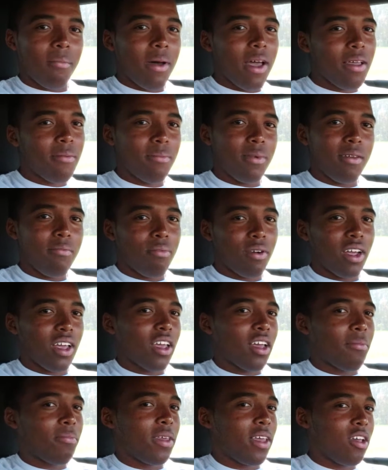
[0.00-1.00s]
I might be
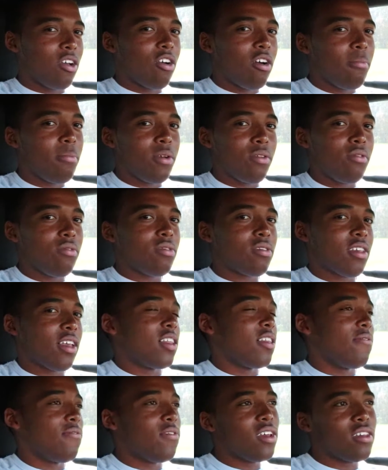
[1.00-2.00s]
bringing up the EcoBoost
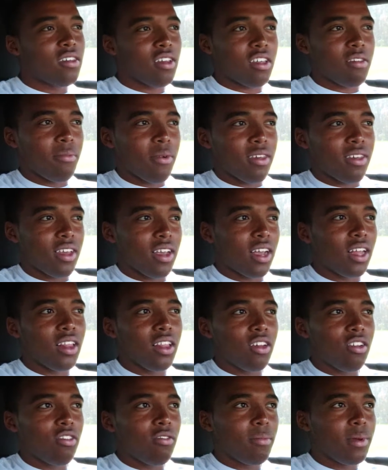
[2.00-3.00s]
and the V6 Mustang a
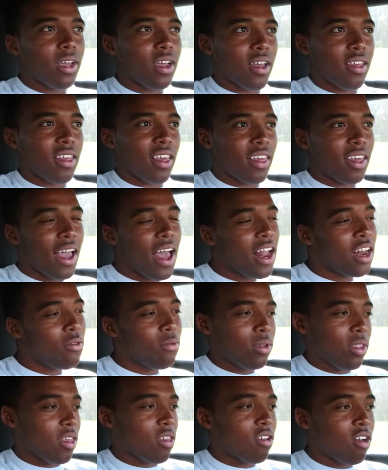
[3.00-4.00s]
little, because that's kind of
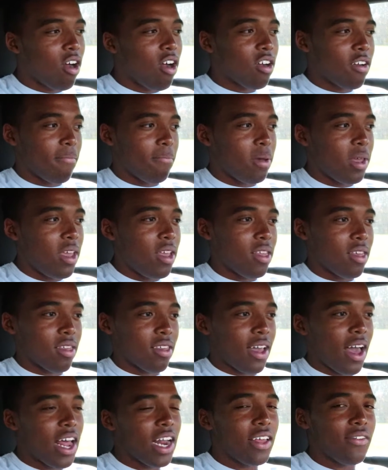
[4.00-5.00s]
what this car competes.
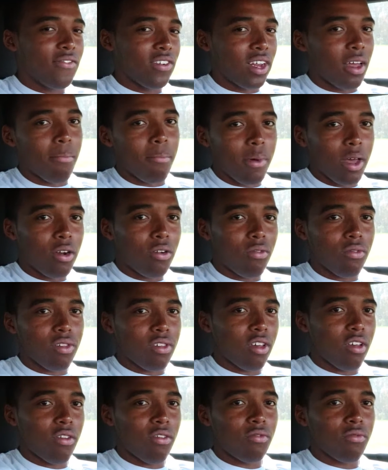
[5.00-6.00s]
It's kind of in a middle
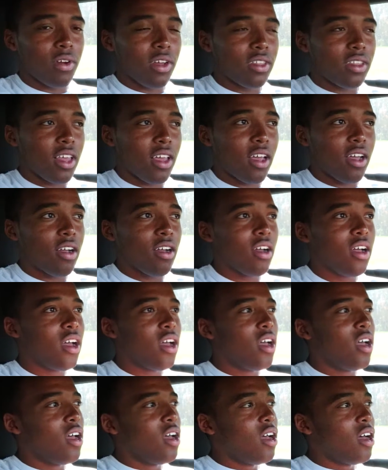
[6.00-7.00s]
zone right there.
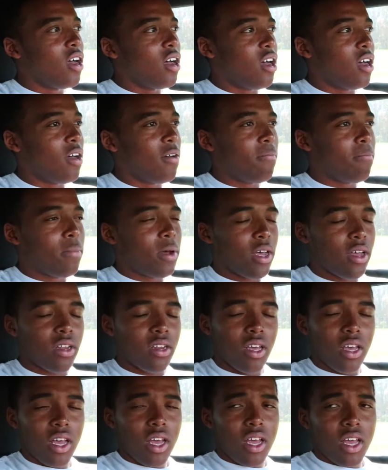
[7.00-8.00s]

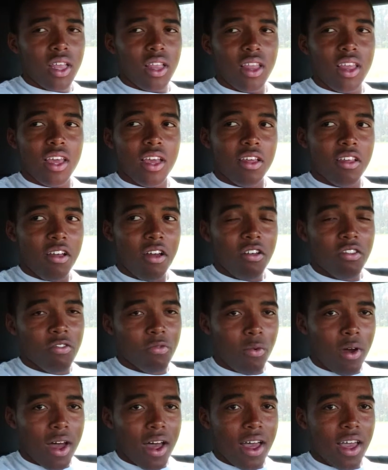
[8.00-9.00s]
But the
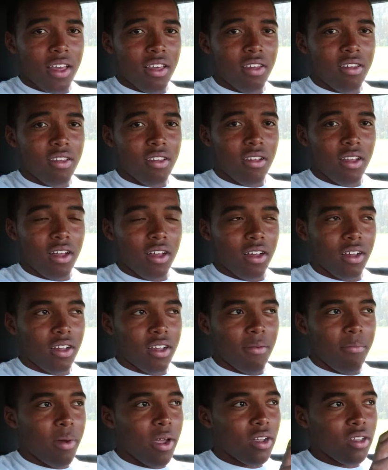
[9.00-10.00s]
exhaust wise,
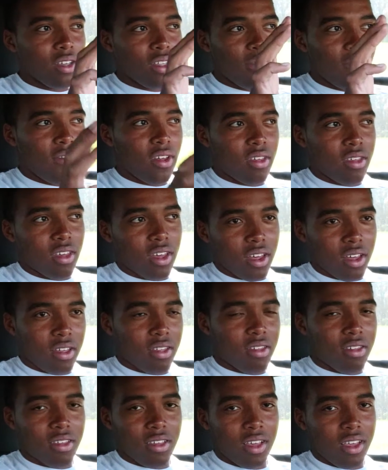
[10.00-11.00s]
compared to the
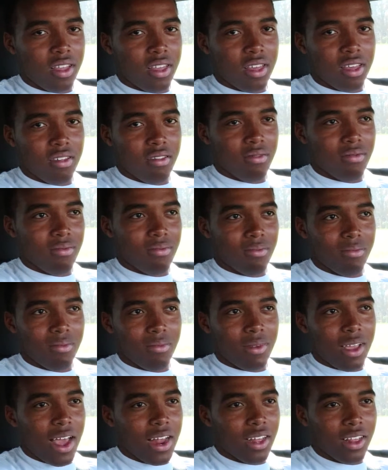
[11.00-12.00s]
V6, it's
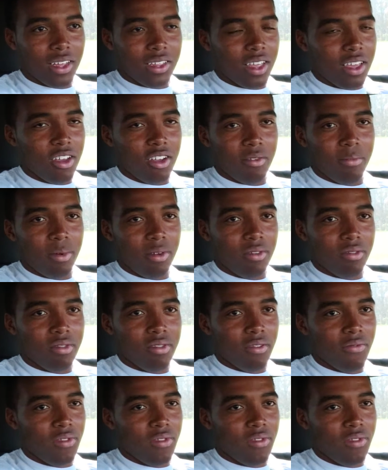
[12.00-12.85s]
kind of like the EcoBoost.